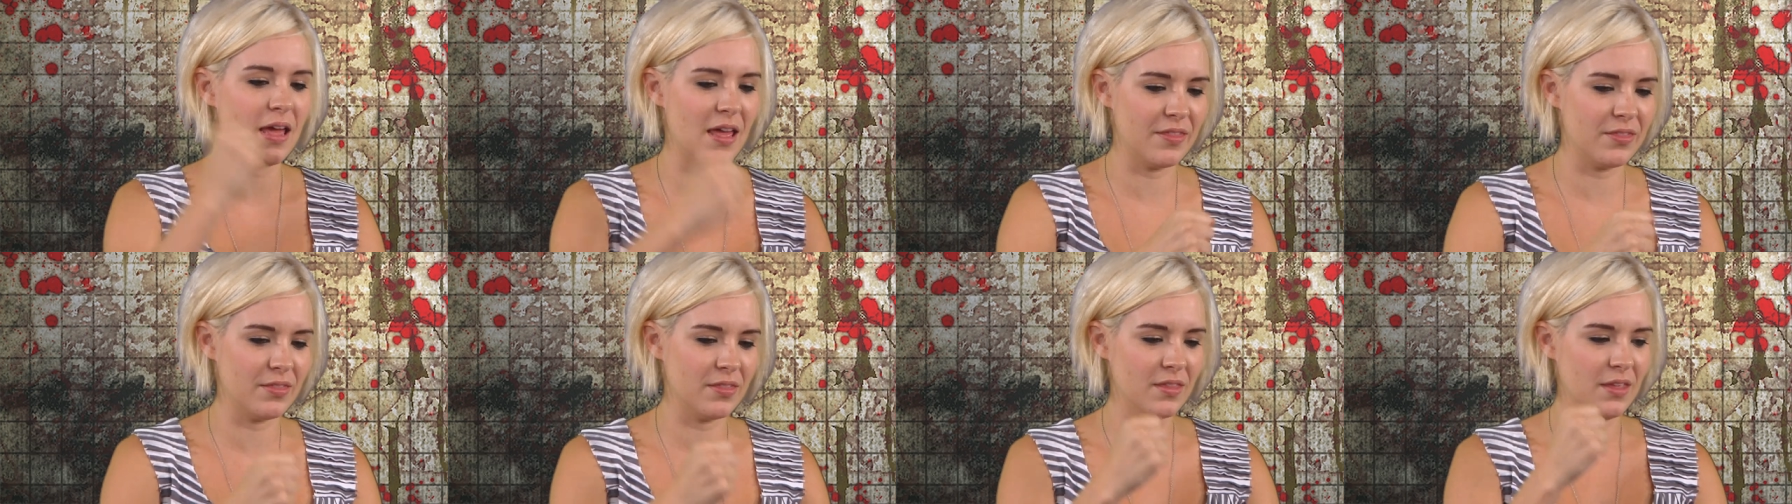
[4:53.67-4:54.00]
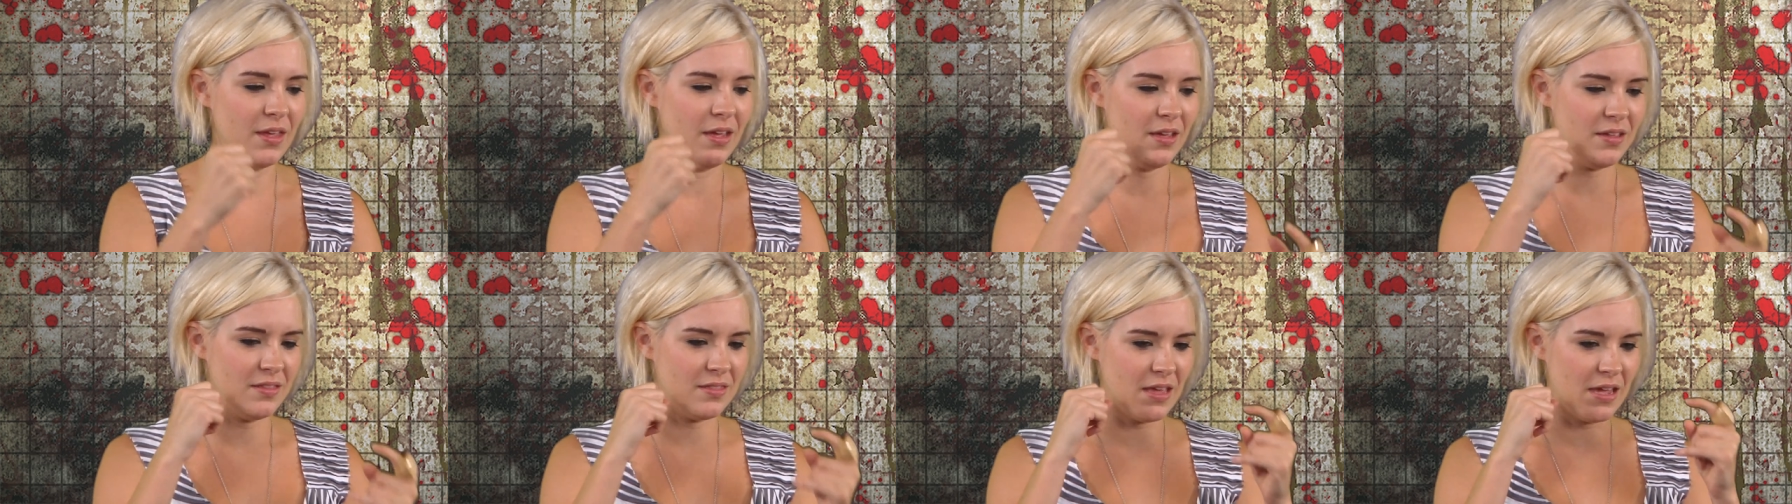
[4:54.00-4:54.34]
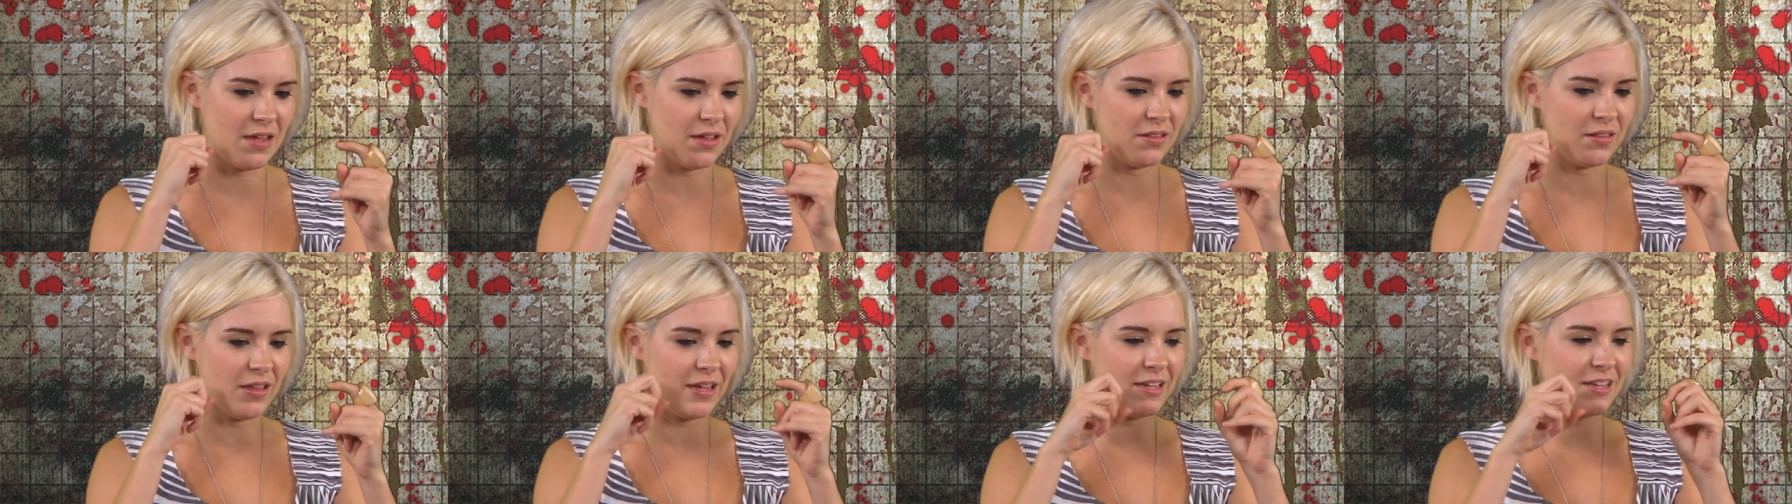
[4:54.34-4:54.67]
and
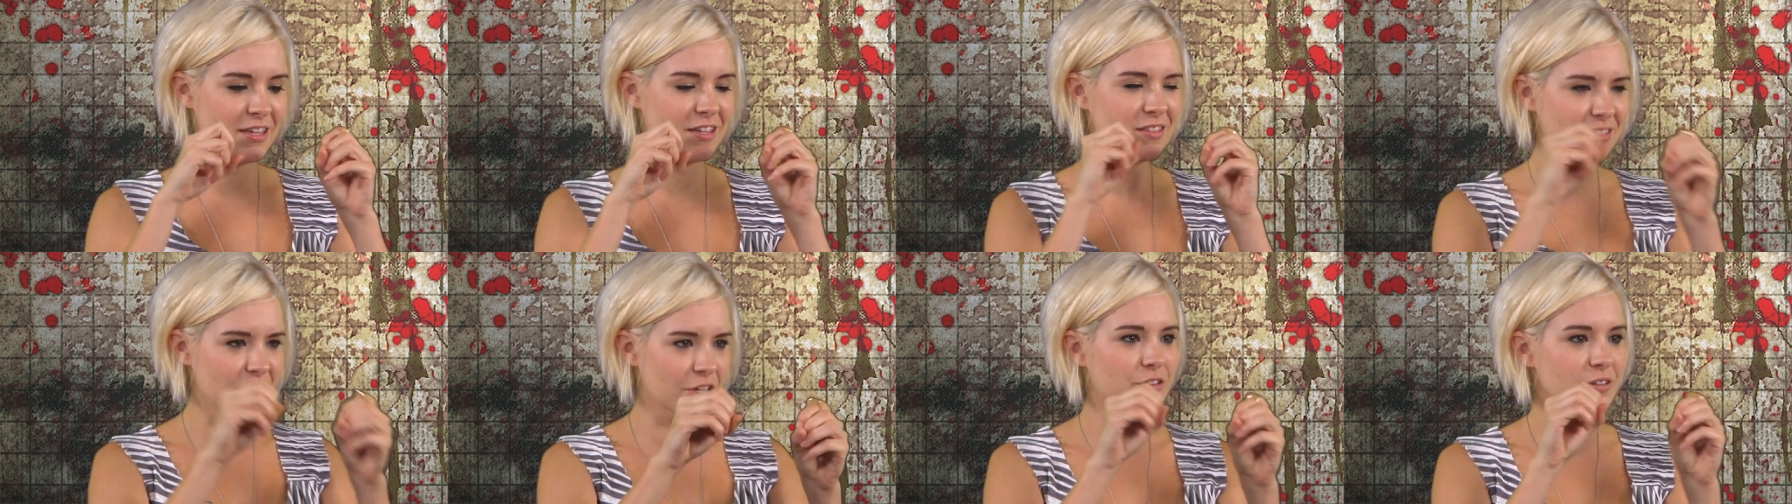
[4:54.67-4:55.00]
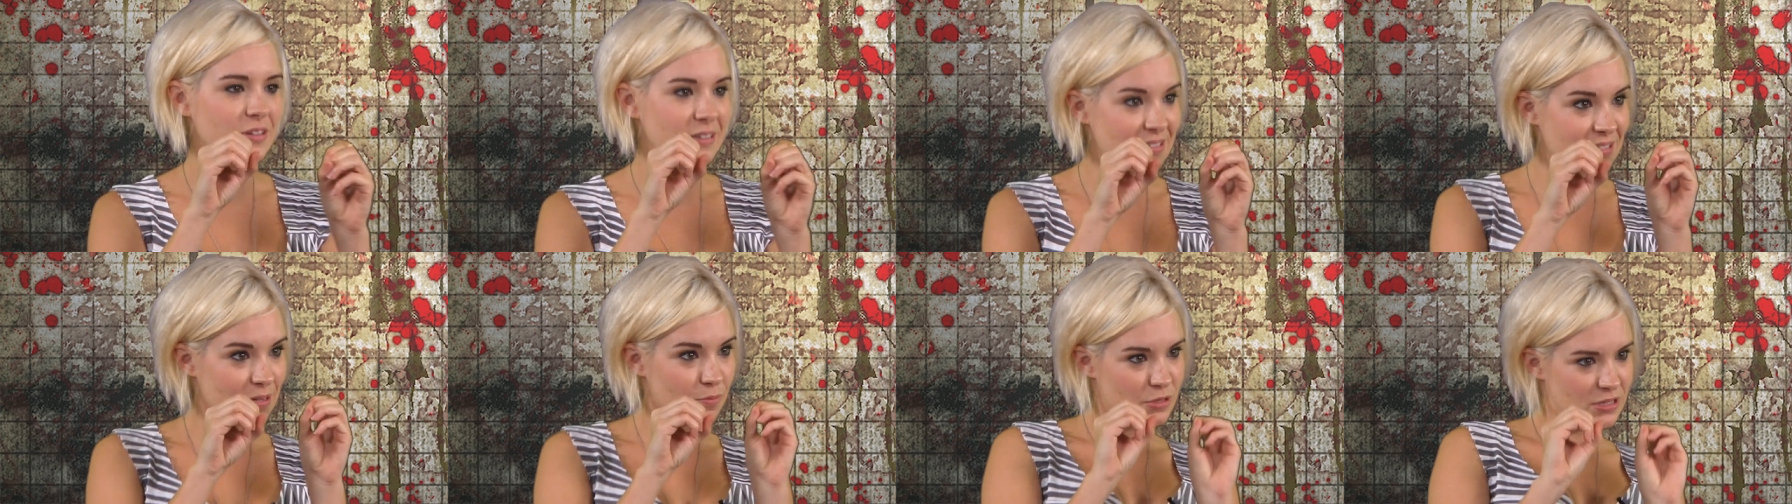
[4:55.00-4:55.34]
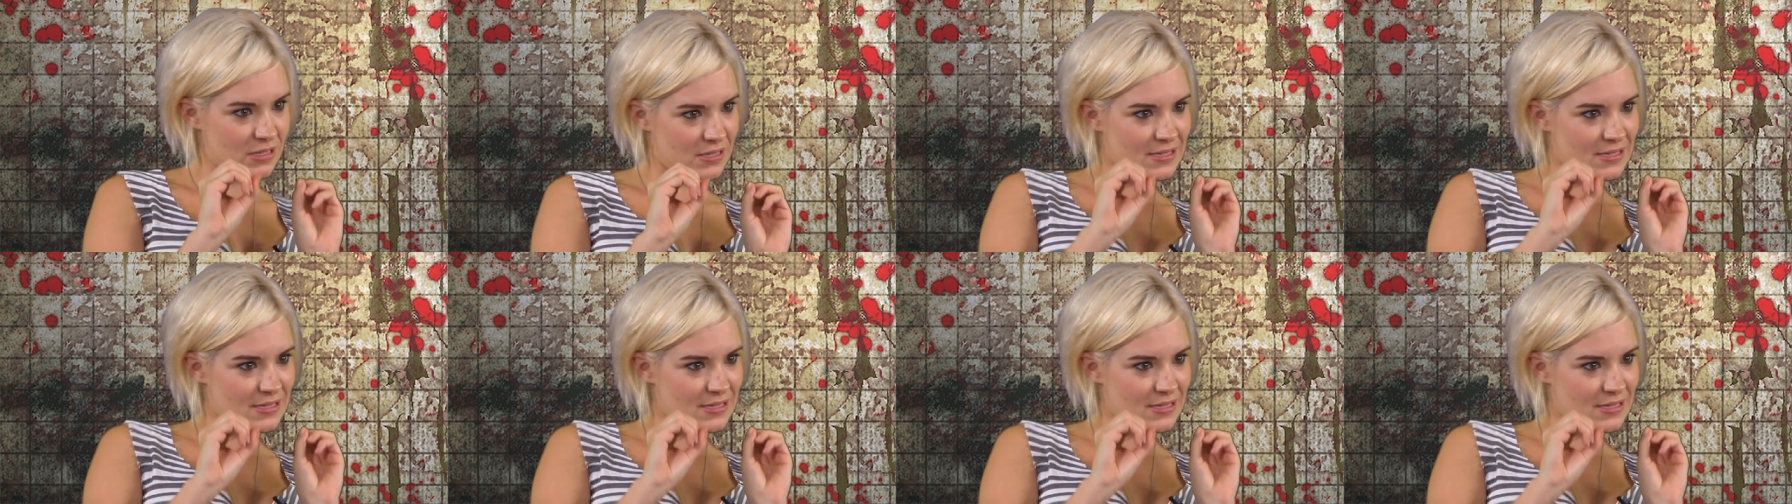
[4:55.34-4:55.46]
they like literally someone